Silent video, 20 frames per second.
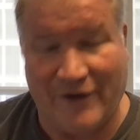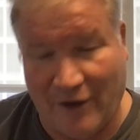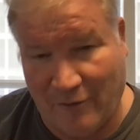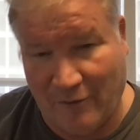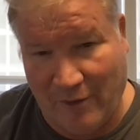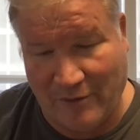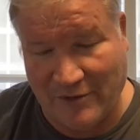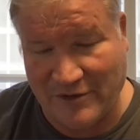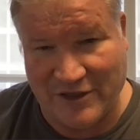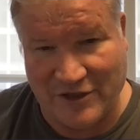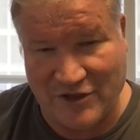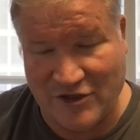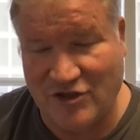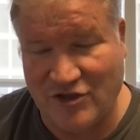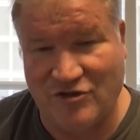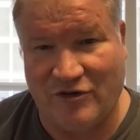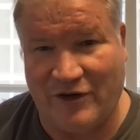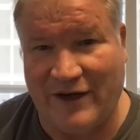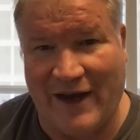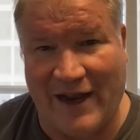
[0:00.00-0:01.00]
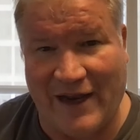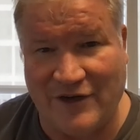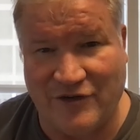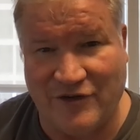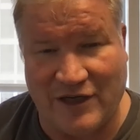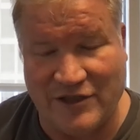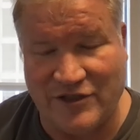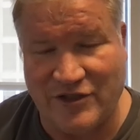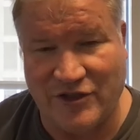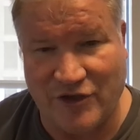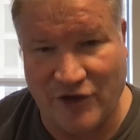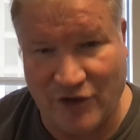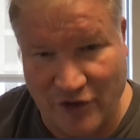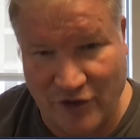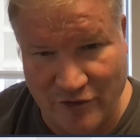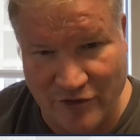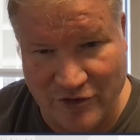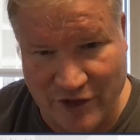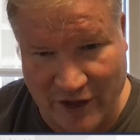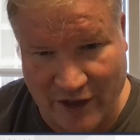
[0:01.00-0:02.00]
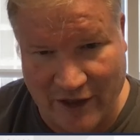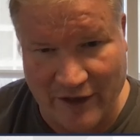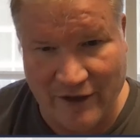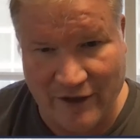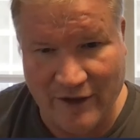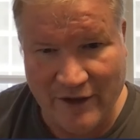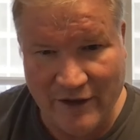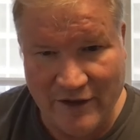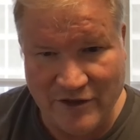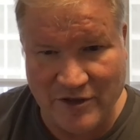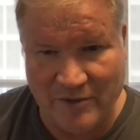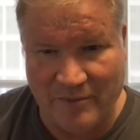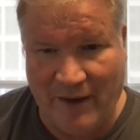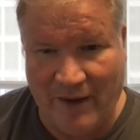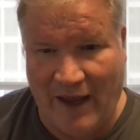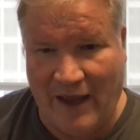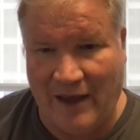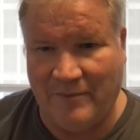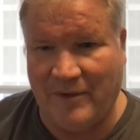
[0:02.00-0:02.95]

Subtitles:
what was this street address in Yokosuka, Japan.